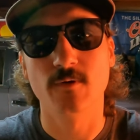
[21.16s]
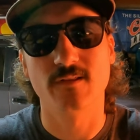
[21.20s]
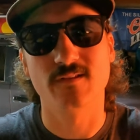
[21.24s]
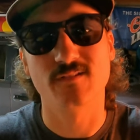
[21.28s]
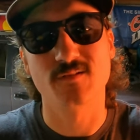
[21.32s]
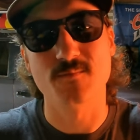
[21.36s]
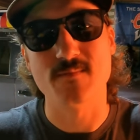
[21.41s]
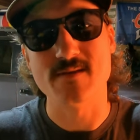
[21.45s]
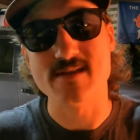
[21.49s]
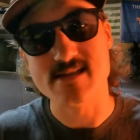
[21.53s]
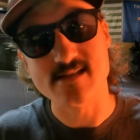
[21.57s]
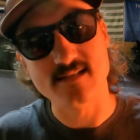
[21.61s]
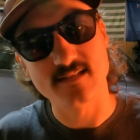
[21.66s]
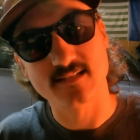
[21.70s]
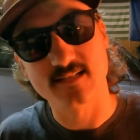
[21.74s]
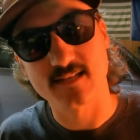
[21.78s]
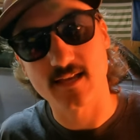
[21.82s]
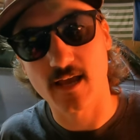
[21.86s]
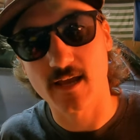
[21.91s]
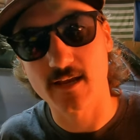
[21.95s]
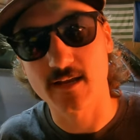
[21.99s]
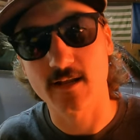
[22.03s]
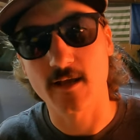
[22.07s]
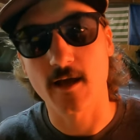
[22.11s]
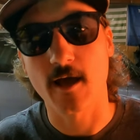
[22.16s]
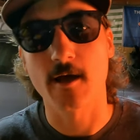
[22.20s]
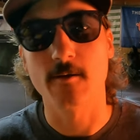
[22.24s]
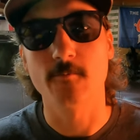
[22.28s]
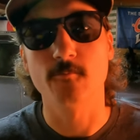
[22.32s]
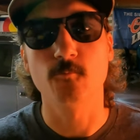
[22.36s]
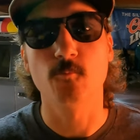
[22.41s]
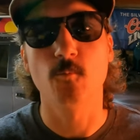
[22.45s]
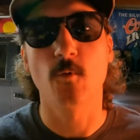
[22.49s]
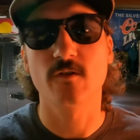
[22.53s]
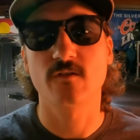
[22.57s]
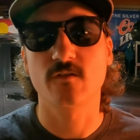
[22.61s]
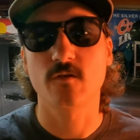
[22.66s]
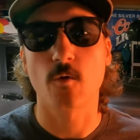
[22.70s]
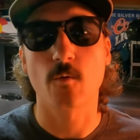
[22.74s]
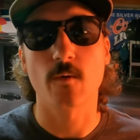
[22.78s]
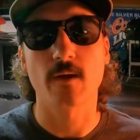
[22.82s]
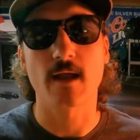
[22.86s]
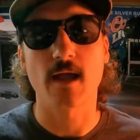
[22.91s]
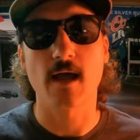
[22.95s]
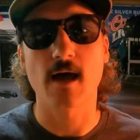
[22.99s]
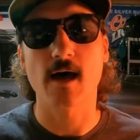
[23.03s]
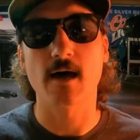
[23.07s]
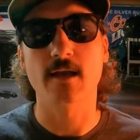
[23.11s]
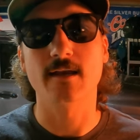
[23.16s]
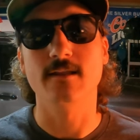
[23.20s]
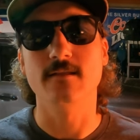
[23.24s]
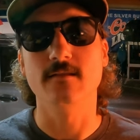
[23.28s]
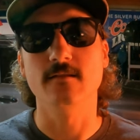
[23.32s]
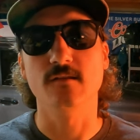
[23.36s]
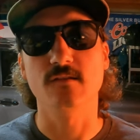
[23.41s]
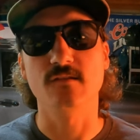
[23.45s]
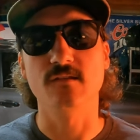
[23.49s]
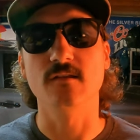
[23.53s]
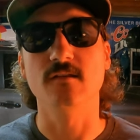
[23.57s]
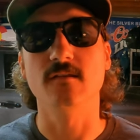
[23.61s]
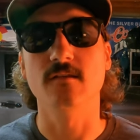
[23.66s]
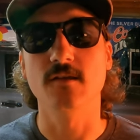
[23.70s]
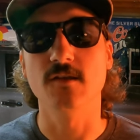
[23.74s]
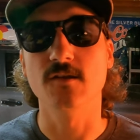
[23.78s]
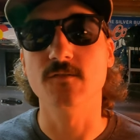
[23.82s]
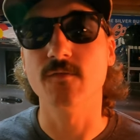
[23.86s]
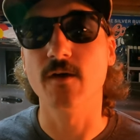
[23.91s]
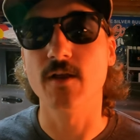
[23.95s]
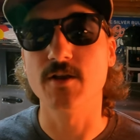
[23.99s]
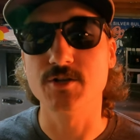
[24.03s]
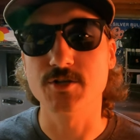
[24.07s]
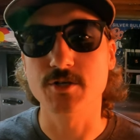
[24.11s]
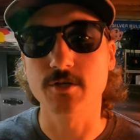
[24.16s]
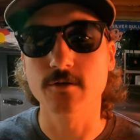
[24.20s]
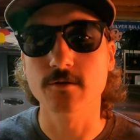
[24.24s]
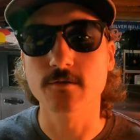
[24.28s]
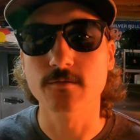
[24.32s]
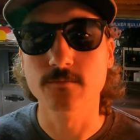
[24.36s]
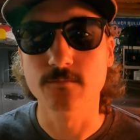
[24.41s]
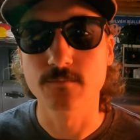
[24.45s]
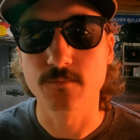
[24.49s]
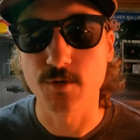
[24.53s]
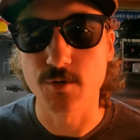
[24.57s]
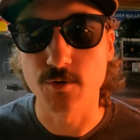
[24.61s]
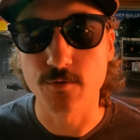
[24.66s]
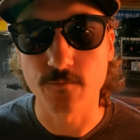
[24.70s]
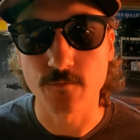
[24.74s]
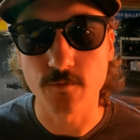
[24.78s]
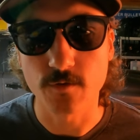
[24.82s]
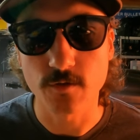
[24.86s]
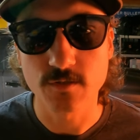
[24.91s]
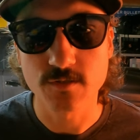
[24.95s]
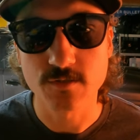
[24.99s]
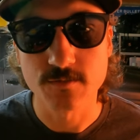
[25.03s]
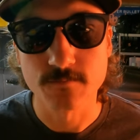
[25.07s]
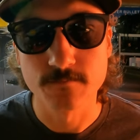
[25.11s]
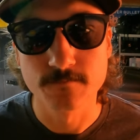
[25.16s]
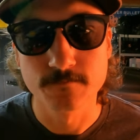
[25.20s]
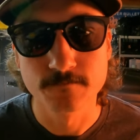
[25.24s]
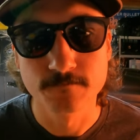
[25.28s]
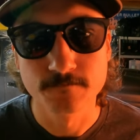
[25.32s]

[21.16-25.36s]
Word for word: with some insight on what's going on in the Seize the Adventure universe.